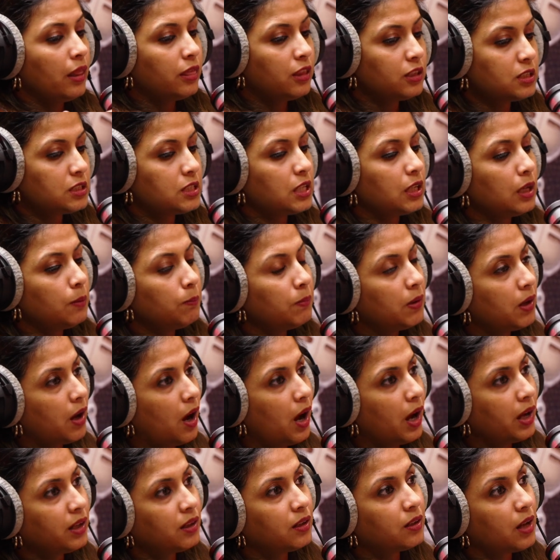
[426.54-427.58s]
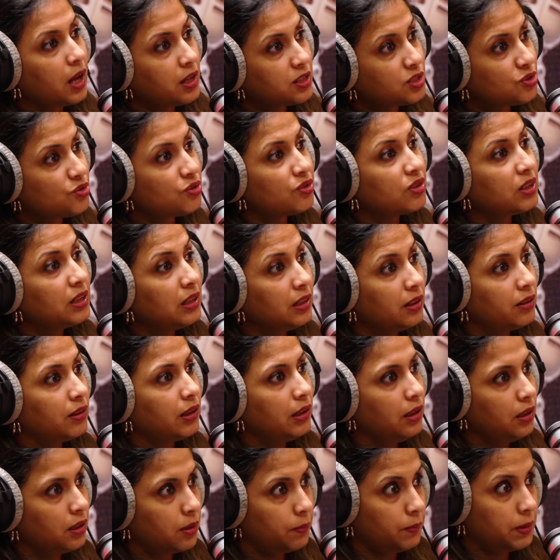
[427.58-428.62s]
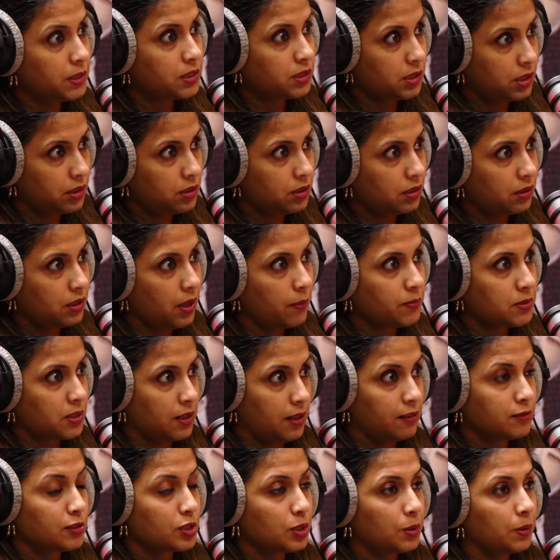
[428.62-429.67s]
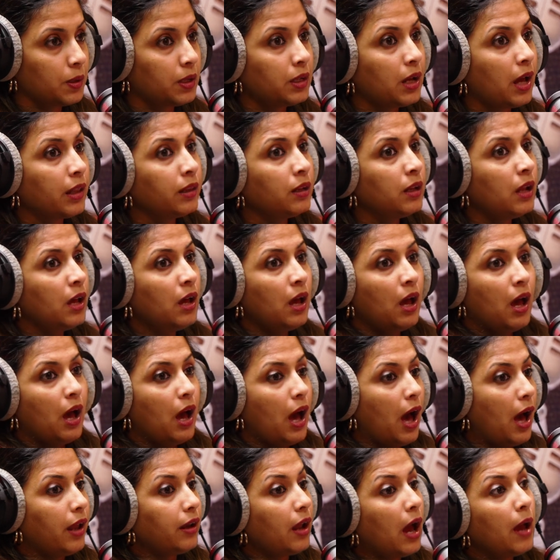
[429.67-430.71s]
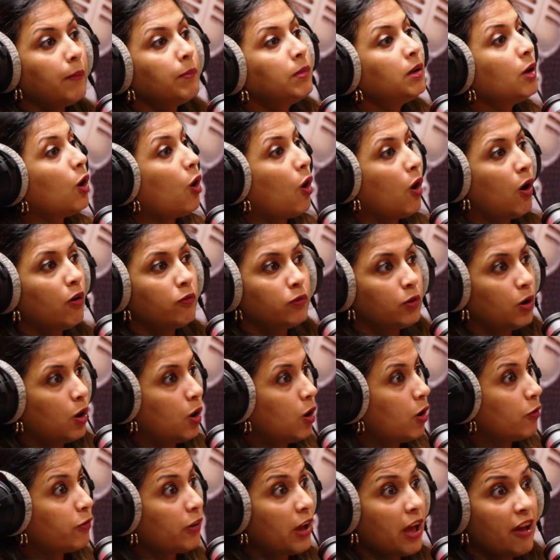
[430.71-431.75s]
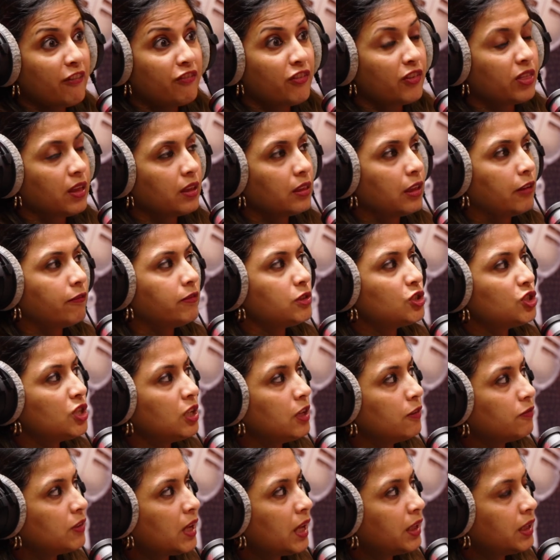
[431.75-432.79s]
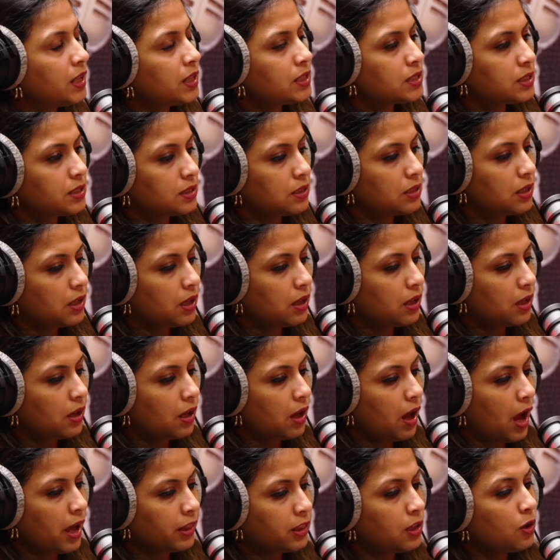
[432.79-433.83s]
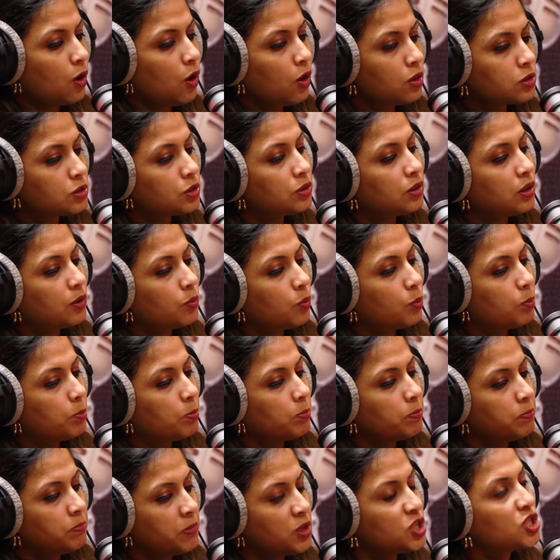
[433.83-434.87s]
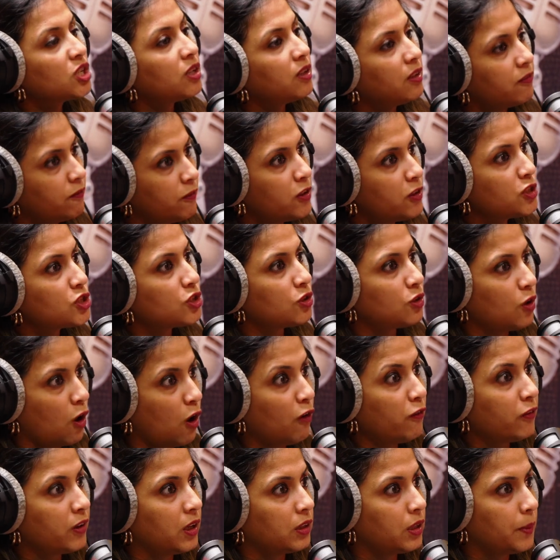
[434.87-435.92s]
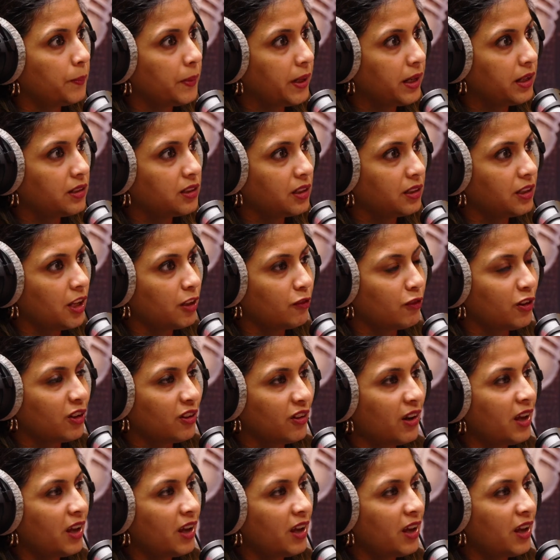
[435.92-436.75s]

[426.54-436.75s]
the team behind it has really, really committed themselves to it, and I'm in awe of everything they've achieved. And it's, I think, also the mission and vision of Qatar Parenting Network,